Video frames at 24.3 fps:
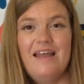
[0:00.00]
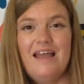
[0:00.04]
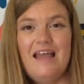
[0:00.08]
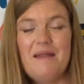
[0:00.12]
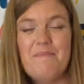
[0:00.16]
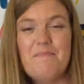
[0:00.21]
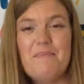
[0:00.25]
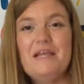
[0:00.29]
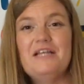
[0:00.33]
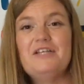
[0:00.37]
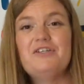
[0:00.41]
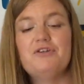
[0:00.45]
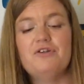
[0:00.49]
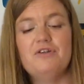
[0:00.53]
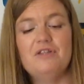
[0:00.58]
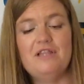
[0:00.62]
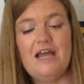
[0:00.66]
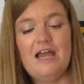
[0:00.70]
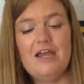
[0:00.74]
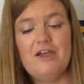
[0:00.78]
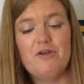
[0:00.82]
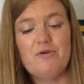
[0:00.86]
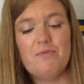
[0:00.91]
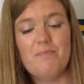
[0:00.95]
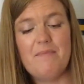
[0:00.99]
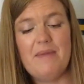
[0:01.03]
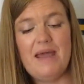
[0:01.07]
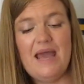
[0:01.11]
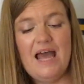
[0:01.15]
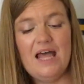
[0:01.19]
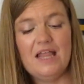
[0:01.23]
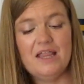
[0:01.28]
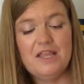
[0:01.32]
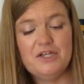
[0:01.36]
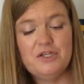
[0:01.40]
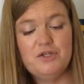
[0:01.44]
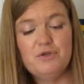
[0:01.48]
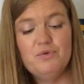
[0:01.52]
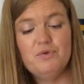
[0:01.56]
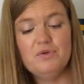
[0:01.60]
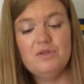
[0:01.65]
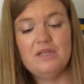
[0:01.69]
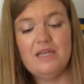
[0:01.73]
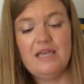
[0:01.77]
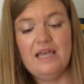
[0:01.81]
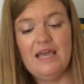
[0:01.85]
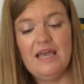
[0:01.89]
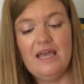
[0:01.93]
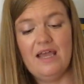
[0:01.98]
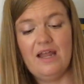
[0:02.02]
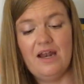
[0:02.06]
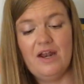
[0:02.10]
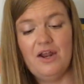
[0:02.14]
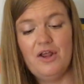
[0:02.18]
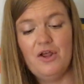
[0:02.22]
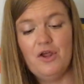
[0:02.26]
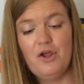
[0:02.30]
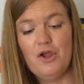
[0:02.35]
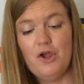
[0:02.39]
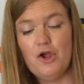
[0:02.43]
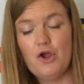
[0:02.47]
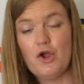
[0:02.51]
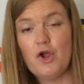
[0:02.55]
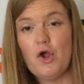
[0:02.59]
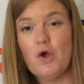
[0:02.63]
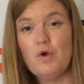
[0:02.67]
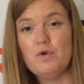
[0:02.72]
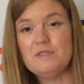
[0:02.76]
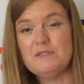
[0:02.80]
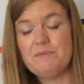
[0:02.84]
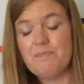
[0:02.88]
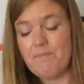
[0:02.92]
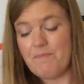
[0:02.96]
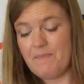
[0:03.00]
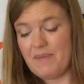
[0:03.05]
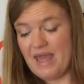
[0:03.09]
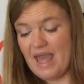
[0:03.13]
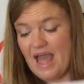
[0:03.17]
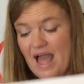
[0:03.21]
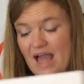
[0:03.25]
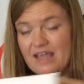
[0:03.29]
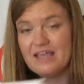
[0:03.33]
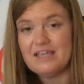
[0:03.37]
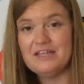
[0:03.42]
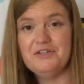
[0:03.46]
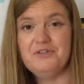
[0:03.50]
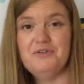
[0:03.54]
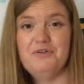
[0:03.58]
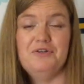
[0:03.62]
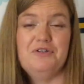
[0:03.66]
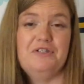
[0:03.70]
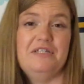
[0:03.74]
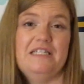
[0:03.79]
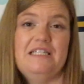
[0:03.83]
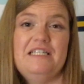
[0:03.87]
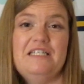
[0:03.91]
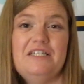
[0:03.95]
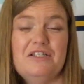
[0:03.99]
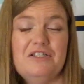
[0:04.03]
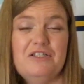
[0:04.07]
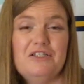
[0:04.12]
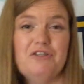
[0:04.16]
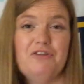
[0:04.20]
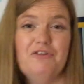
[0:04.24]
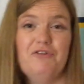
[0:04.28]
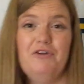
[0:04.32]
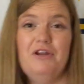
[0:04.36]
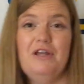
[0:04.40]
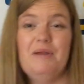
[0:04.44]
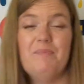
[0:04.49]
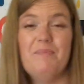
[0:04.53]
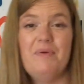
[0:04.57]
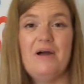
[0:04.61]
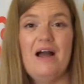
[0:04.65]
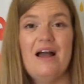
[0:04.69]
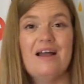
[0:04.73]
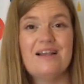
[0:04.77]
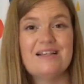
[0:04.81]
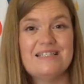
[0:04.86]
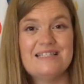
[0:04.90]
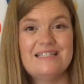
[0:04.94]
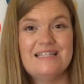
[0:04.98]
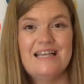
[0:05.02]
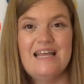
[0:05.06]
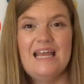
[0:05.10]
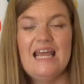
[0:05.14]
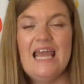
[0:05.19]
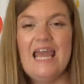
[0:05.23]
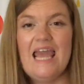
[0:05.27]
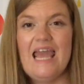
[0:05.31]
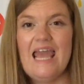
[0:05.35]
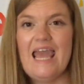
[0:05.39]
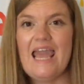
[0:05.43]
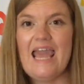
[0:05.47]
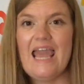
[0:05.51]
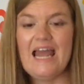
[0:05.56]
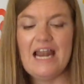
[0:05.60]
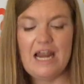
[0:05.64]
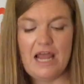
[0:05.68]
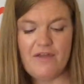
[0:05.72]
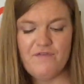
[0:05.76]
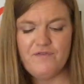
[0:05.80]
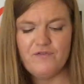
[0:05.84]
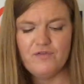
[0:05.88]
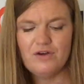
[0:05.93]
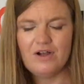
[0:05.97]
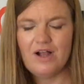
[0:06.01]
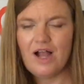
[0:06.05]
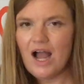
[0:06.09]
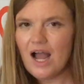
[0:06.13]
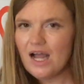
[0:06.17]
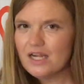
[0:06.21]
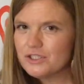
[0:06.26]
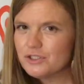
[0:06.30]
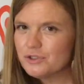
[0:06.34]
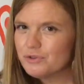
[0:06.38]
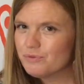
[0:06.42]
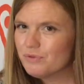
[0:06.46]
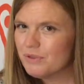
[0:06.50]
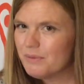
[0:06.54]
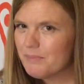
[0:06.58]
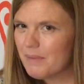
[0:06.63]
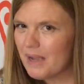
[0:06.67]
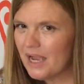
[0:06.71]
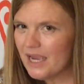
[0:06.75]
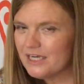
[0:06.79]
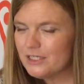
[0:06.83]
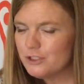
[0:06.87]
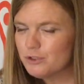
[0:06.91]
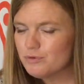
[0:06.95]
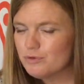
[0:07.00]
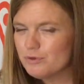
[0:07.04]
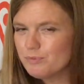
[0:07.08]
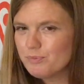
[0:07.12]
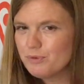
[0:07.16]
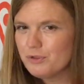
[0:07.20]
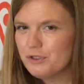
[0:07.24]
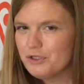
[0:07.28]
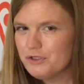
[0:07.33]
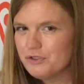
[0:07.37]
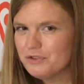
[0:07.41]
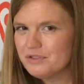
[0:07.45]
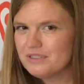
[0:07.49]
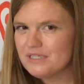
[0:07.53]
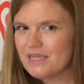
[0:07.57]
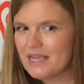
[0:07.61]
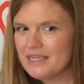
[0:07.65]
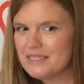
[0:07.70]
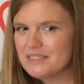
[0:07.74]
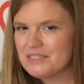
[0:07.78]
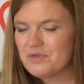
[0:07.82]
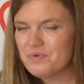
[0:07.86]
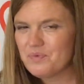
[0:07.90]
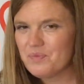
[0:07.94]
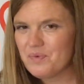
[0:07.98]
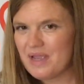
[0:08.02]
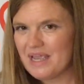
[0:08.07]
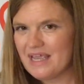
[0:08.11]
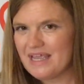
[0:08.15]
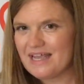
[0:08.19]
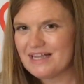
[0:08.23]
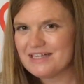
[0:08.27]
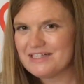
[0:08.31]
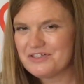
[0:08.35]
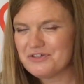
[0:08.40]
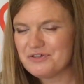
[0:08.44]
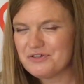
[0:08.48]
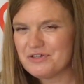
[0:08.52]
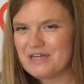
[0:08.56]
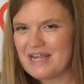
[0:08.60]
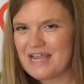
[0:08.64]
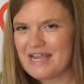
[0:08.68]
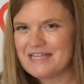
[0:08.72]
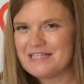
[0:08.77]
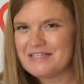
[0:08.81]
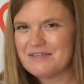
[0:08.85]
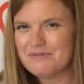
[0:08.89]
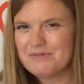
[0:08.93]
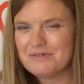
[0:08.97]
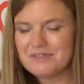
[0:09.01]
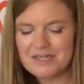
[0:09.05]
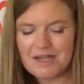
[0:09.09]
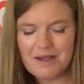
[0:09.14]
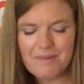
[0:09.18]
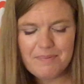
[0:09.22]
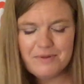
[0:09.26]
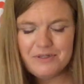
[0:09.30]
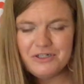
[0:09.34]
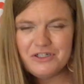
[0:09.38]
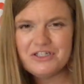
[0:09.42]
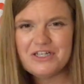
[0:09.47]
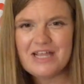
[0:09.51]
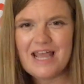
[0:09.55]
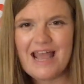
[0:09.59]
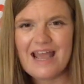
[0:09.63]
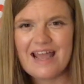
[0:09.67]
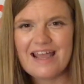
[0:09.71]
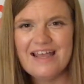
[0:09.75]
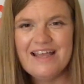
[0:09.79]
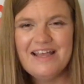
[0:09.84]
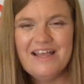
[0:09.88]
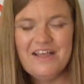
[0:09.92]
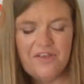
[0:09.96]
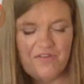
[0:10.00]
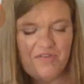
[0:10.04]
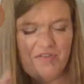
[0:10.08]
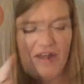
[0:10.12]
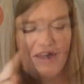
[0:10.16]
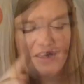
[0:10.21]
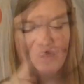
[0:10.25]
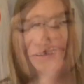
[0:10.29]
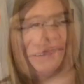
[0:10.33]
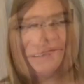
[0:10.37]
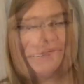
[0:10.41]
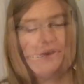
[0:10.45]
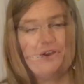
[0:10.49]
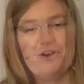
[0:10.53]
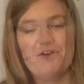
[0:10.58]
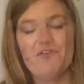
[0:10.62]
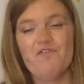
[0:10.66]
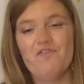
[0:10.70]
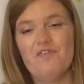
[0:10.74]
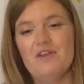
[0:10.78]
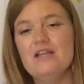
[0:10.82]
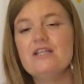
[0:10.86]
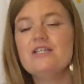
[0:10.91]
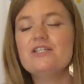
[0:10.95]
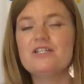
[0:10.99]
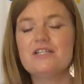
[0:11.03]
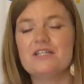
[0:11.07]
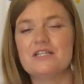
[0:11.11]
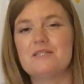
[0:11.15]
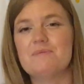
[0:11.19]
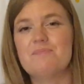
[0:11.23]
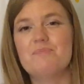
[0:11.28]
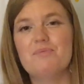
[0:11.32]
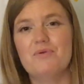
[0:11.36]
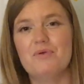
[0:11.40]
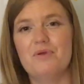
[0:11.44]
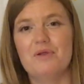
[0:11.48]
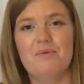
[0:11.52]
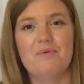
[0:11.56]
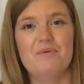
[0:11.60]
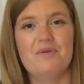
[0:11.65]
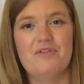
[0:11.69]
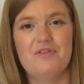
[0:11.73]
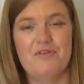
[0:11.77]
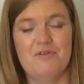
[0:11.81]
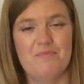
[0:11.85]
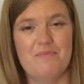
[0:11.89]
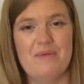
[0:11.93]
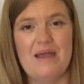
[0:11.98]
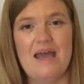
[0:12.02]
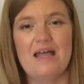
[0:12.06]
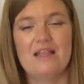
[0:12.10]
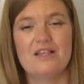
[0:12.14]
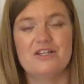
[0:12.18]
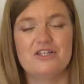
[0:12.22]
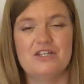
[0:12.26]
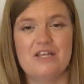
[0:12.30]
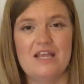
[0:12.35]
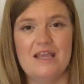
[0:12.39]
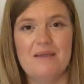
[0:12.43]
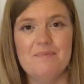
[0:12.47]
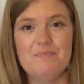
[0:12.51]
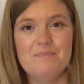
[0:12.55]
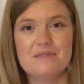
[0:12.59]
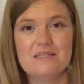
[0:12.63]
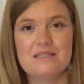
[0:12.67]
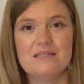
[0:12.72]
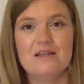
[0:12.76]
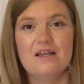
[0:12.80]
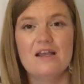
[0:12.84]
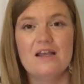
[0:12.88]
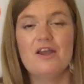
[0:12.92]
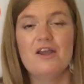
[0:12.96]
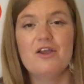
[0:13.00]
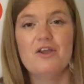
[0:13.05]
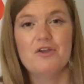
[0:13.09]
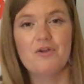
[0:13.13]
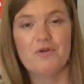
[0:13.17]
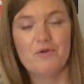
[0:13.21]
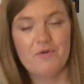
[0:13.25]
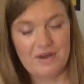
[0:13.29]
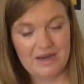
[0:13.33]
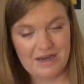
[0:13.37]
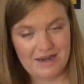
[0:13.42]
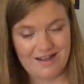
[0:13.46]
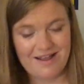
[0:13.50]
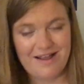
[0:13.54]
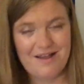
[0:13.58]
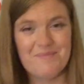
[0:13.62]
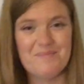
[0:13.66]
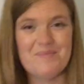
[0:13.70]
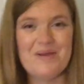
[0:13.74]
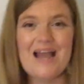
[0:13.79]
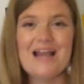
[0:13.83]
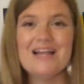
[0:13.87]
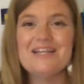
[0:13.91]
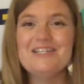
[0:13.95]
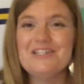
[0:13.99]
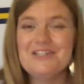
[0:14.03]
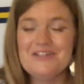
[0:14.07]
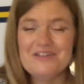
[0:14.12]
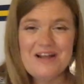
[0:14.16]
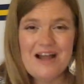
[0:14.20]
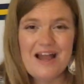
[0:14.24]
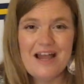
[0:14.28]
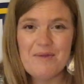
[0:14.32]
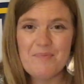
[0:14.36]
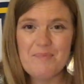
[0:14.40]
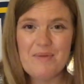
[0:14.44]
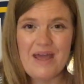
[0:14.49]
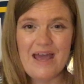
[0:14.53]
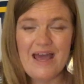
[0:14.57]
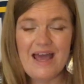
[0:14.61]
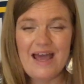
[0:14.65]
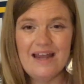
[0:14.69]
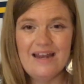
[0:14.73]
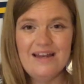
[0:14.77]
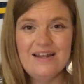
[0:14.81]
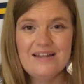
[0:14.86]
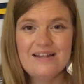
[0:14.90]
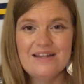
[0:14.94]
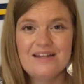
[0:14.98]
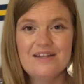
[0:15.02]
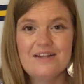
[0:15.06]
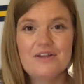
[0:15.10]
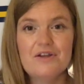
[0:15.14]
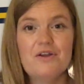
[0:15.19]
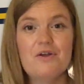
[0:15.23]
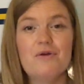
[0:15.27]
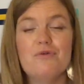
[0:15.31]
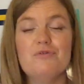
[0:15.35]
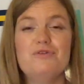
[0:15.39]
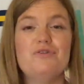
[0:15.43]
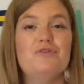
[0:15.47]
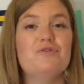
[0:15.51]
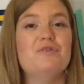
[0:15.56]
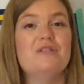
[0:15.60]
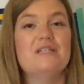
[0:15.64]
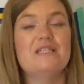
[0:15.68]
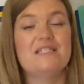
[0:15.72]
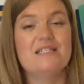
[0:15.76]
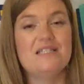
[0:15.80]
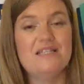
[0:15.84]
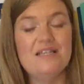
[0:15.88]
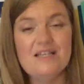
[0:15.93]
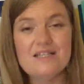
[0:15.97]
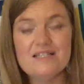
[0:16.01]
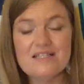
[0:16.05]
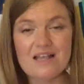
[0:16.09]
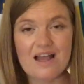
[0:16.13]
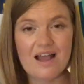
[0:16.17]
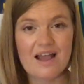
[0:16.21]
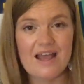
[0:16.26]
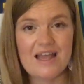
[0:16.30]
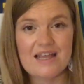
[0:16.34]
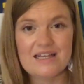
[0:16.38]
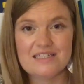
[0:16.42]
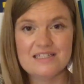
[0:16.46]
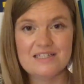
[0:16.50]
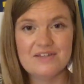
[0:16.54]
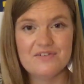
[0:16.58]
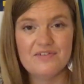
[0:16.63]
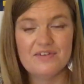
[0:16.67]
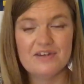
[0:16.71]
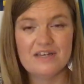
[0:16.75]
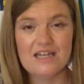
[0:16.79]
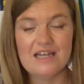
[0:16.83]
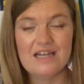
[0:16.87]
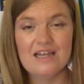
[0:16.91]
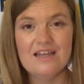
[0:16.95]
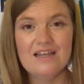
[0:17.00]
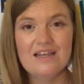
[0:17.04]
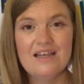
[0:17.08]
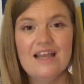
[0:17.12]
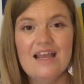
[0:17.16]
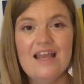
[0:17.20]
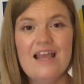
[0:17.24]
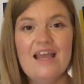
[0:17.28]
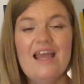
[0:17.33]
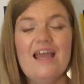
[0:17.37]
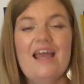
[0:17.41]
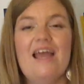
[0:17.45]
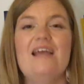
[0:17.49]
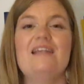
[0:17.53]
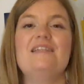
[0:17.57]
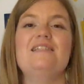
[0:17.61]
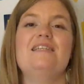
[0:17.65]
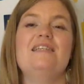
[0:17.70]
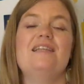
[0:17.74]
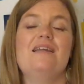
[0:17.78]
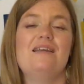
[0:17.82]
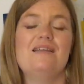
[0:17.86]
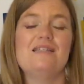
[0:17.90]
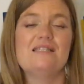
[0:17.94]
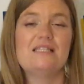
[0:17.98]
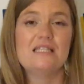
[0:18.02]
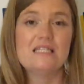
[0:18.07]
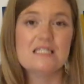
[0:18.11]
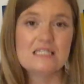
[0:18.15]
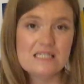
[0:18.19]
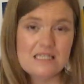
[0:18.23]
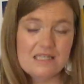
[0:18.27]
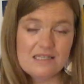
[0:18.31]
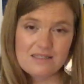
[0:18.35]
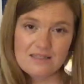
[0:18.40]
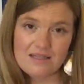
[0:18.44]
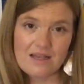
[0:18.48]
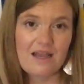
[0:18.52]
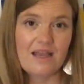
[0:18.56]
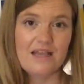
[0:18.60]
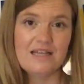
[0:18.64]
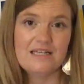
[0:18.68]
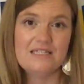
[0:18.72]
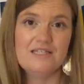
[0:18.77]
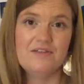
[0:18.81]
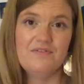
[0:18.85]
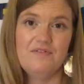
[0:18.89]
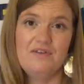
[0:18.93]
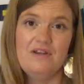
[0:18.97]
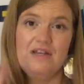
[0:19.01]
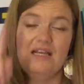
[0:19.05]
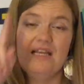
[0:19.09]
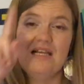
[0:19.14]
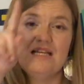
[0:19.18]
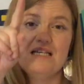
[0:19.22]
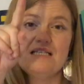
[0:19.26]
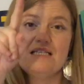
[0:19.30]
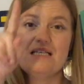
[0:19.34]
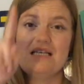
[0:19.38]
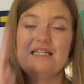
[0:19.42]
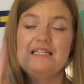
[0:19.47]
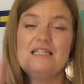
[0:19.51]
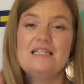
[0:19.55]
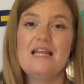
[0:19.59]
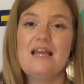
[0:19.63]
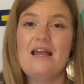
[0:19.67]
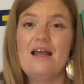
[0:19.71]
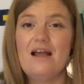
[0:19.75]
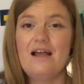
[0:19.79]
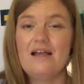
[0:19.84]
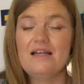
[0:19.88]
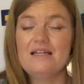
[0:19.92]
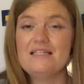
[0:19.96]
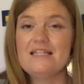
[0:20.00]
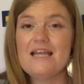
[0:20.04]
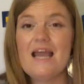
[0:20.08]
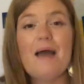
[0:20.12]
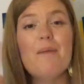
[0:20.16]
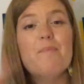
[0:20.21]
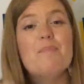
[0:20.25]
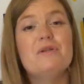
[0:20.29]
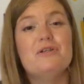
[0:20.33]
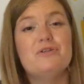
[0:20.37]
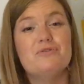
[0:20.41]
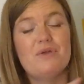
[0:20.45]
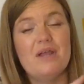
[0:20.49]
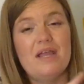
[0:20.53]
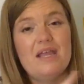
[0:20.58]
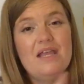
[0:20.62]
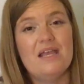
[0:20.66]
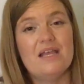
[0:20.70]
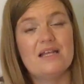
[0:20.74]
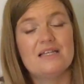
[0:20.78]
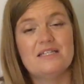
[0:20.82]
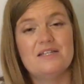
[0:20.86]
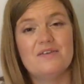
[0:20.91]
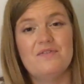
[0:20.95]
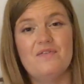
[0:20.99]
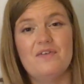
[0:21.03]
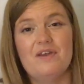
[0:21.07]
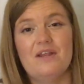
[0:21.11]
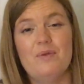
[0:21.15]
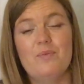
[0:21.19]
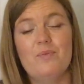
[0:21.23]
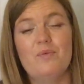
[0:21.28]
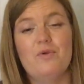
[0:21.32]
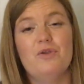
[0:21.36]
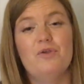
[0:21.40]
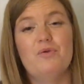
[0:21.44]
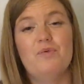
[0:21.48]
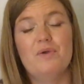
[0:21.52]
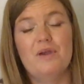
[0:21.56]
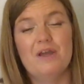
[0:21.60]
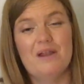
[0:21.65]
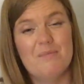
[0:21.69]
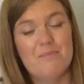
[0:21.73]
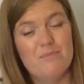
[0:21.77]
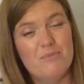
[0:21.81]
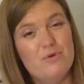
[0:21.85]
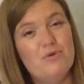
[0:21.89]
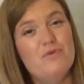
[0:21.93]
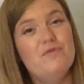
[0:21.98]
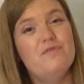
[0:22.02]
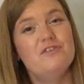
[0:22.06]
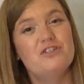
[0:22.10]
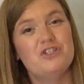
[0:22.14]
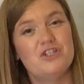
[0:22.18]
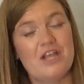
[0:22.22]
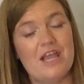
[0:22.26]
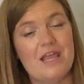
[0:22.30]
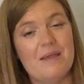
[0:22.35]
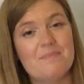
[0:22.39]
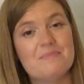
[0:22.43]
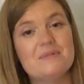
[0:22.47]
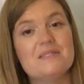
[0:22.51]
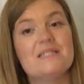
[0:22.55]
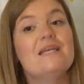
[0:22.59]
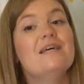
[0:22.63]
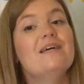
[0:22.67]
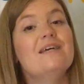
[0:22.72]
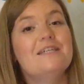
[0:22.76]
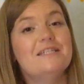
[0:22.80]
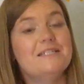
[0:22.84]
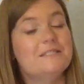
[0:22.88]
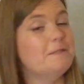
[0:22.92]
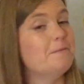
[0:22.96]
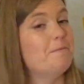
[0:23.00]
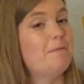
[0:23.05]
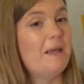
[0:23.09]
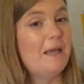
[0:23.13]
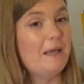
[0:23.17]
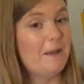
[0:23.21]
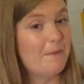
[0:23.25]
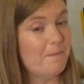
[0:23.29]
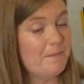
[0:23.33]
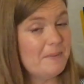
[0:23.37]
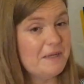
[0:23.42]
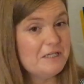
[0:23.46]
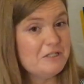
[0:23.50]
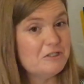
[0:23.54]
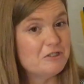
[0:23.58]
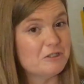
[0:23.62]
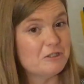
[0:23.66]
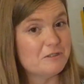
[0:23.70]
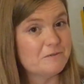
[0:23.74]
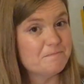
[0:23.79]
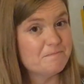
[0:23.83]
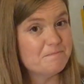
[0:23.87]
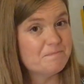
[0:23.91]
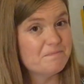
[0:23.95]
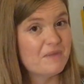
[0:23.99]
and make sure that your math toolkit goes back into your distance learning box. And I forgot to remind you to put your dice away yesterday, so double check. And then when you're finished exploring with your math shapes, you're going to come back to your iPad, go to the seesaw activity, and today's seesaw activity is a tap and drag activity where you can move shapes to make a picture.